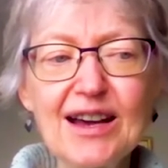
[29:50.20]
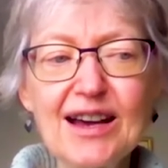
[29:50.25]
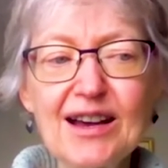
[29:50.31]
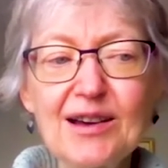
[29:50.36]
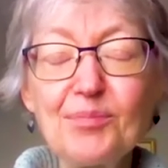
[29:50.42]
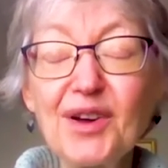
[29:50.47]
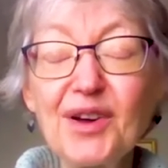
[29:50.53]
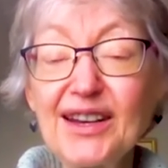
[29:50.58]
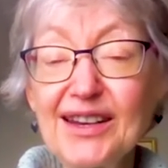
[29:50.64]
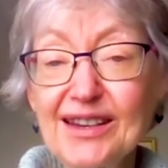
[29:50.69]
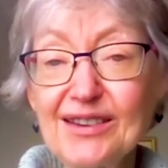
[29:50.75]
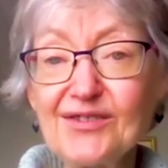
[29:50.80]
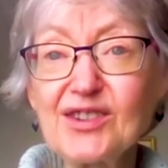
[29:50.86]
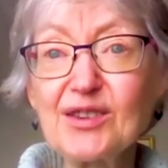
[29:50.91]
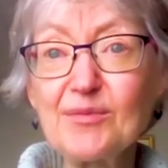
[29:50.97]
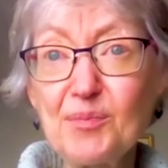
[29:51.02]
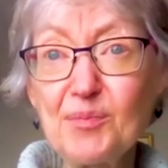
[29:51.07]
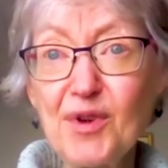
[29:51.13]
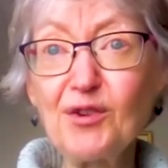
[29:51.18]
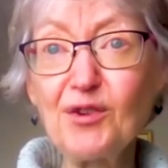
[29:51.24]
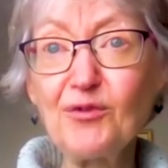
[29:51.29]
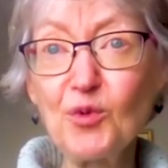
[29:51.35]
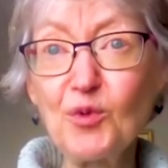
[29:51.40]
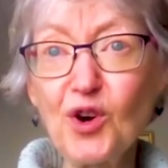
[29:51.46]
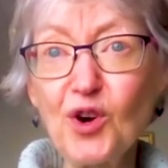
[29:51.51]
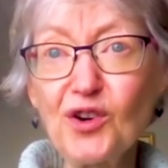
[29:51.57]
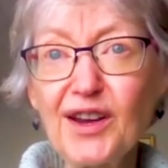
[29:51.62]
but it gives them a bit
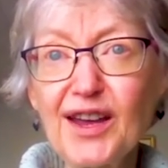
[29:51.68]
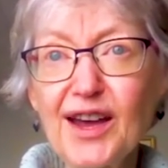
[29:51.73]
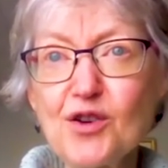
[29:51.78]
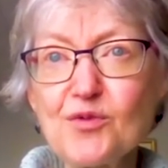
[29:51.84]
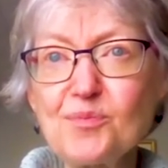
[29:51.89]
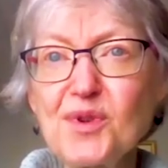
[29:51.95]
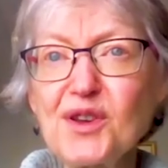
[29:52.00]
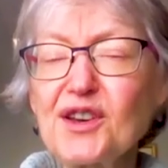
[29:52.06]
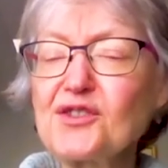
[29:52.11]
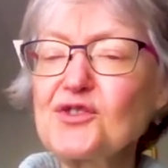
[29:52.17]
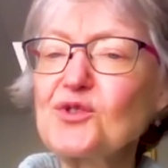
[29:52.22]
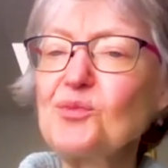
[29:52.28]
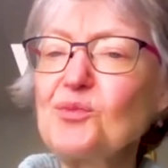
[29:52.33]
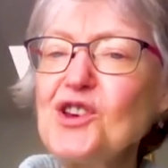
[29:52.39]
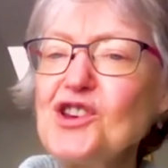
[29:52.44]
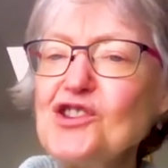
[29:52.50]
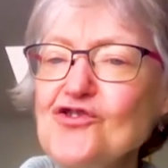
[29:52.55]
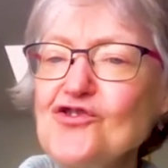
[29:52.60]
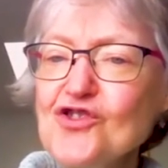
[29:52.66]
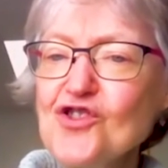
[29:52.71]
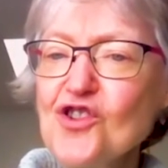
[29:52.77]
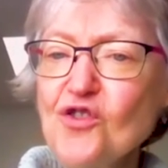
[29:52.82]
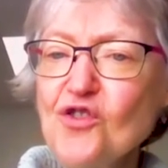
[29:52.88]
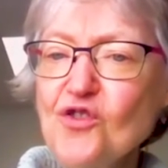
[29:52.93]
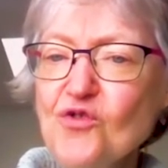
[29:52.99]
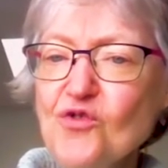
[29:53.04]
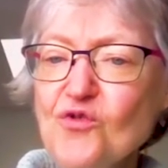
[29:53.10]
of a workout, because we
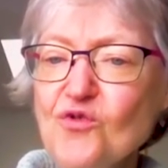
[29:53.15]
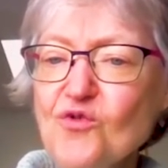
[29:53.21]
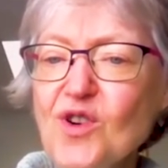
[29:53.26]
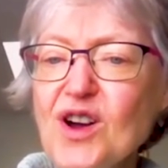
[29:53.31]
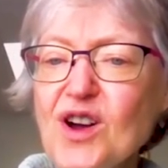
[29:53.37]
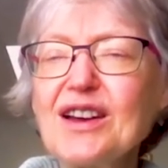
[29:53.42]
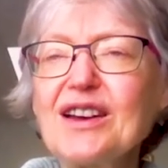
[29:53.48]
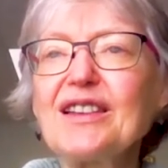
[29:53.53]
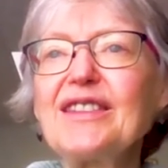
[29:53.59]
know